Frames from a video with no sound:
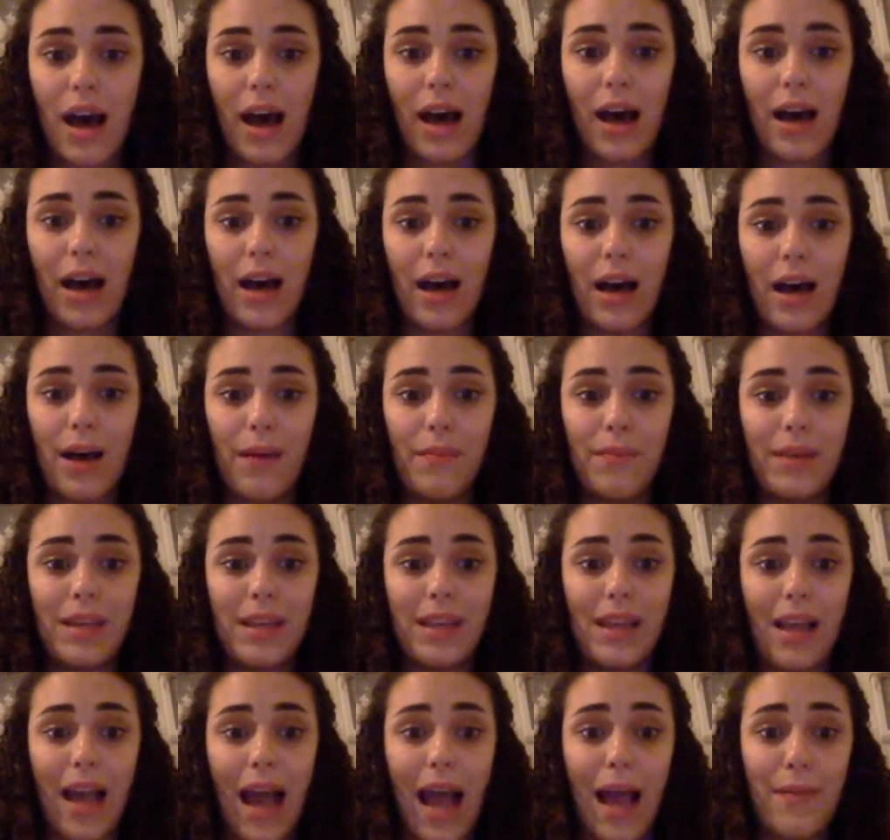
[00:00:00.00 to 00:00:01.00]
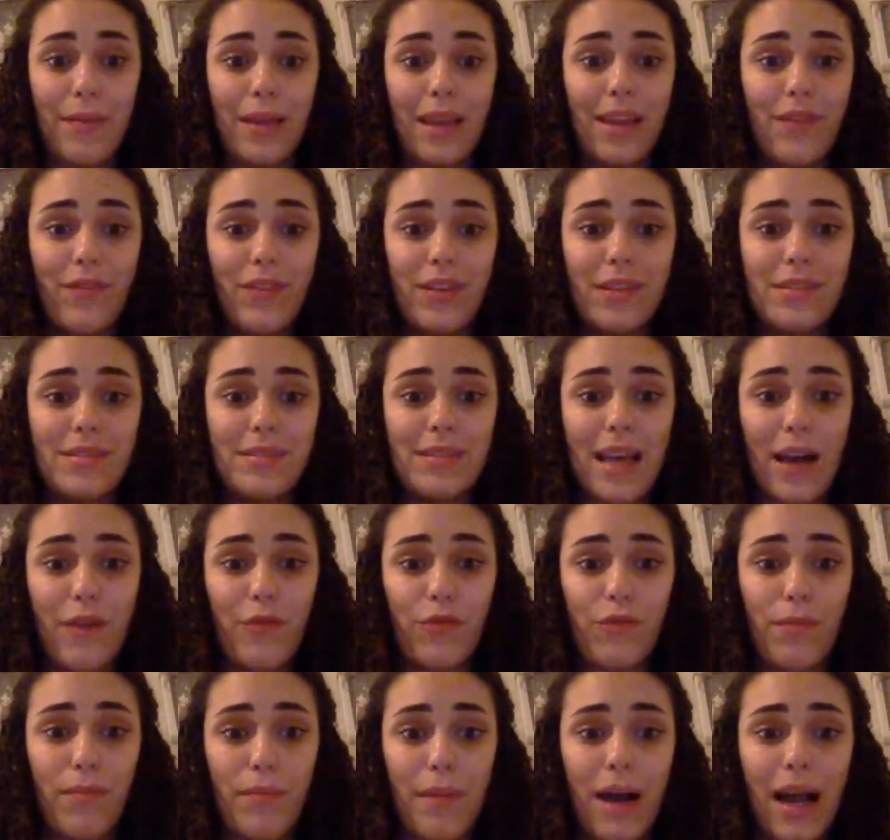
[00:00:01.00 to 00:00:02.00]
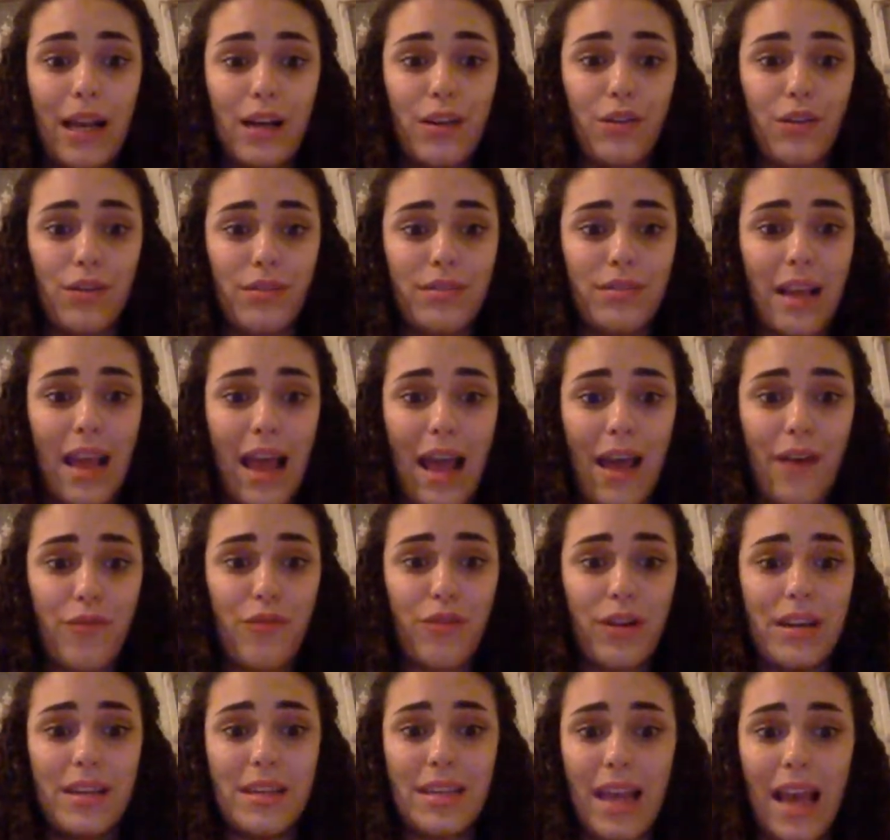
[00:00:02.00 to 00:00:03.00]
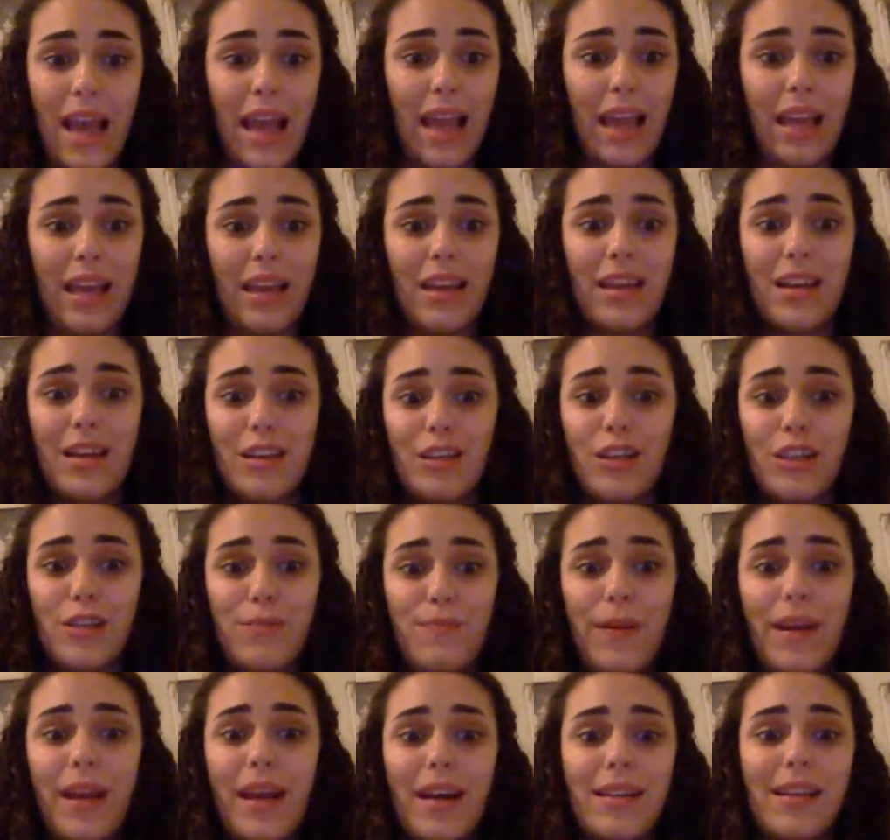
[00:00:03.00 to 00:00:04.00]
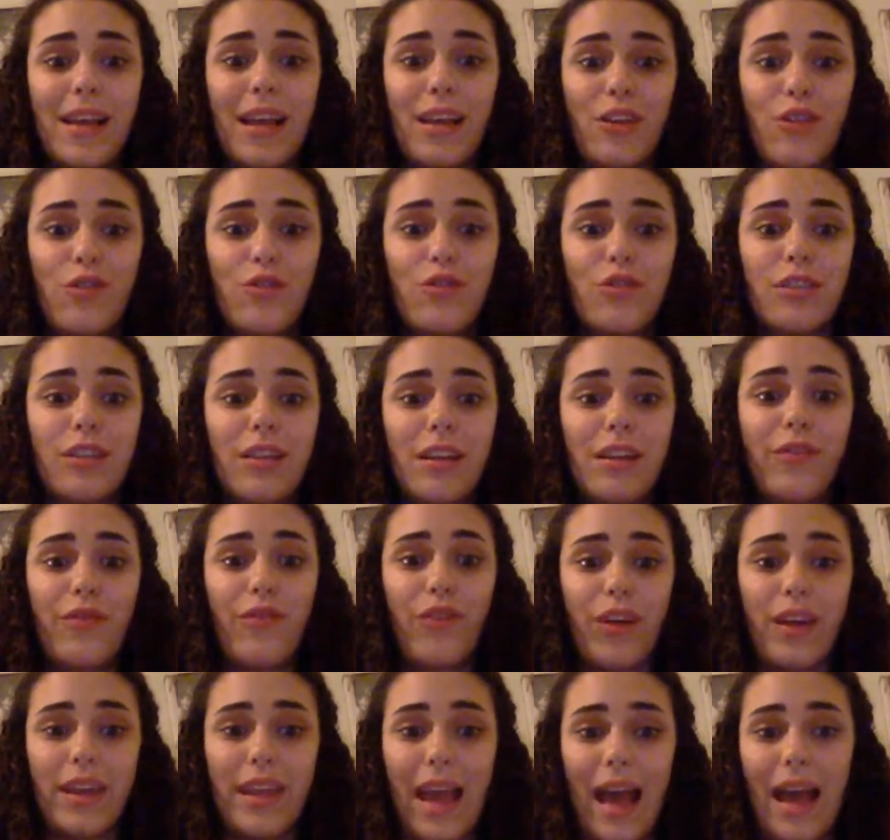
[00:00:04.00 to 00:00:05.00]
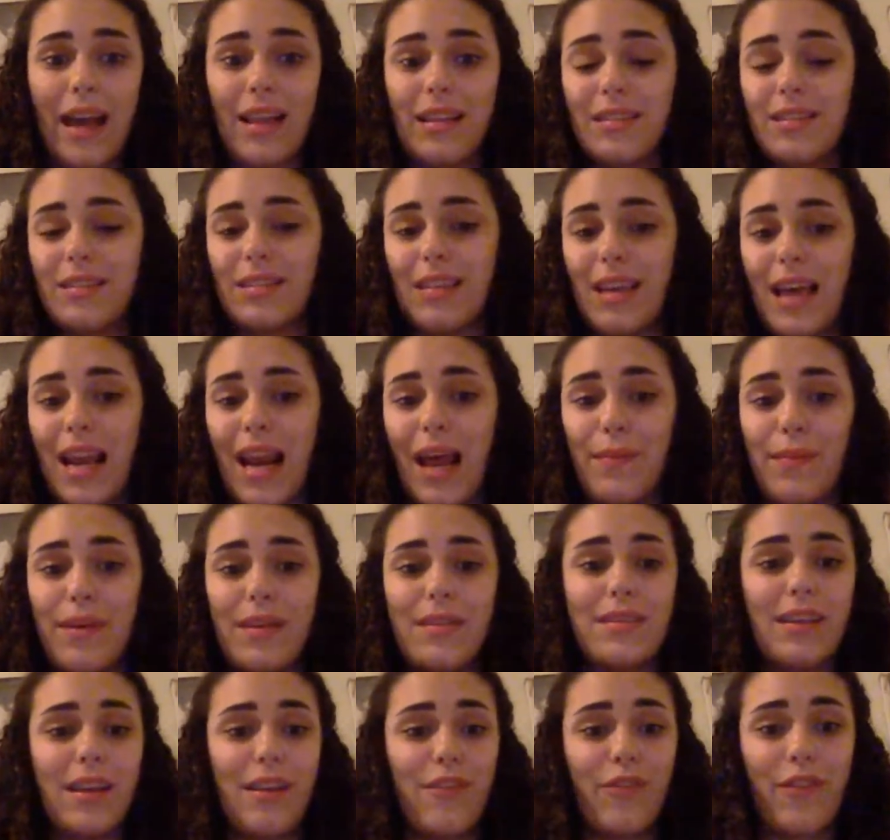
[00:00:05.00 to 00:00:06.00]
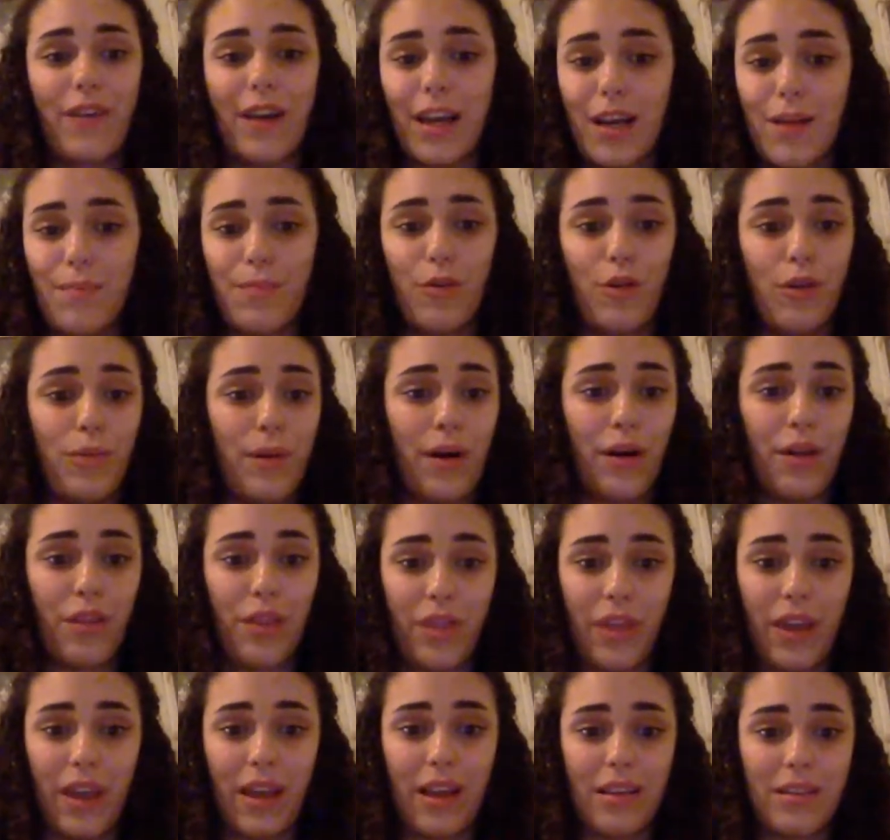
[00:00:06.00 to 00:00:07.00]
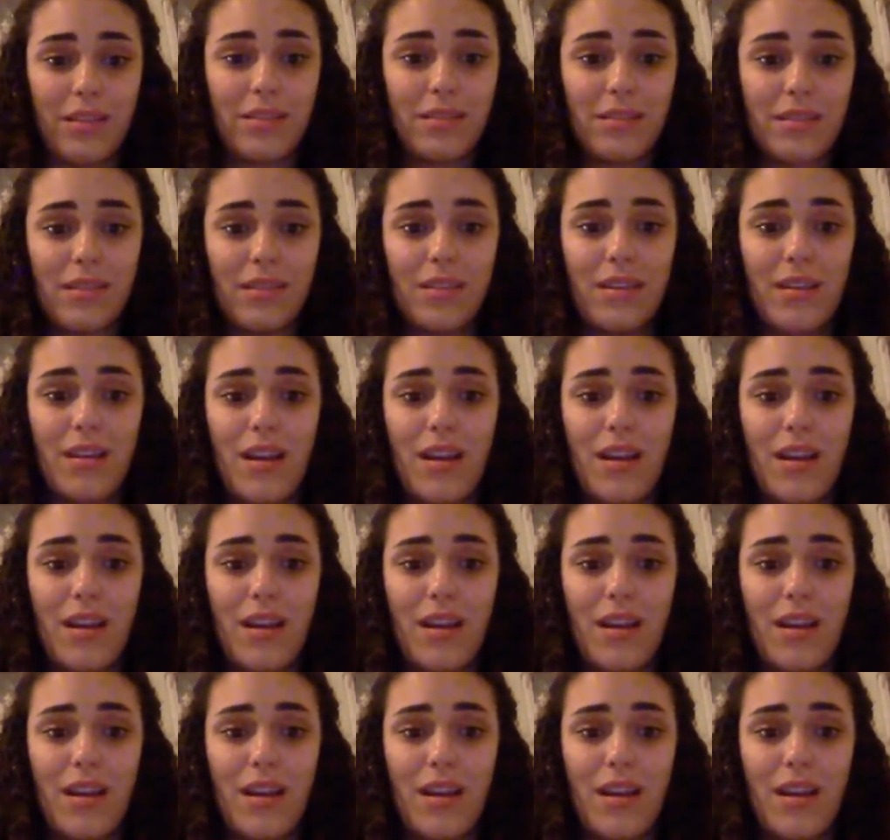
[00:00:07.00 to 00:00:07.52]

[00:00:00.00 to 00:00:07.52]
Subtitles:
I even set reminders every day just because I usually forget and I'm easily forgettable about things.